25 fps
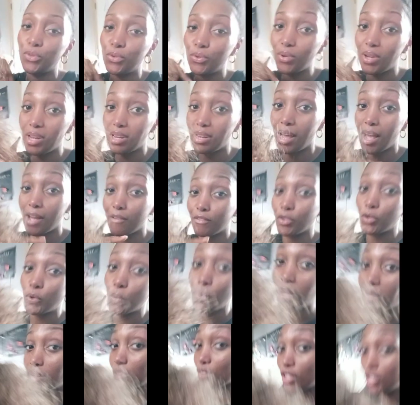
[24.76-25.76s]
through and have a
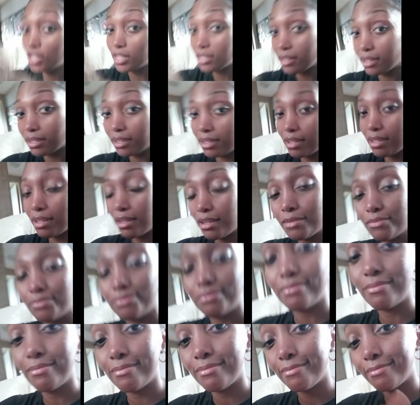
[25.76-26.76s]
quick look
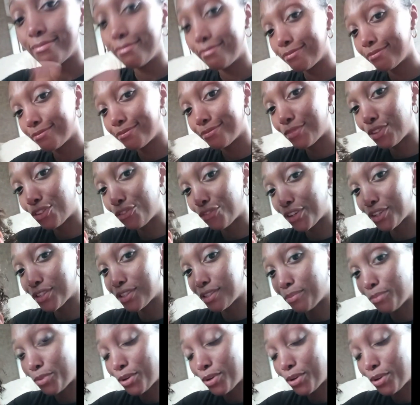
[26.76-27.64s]
and first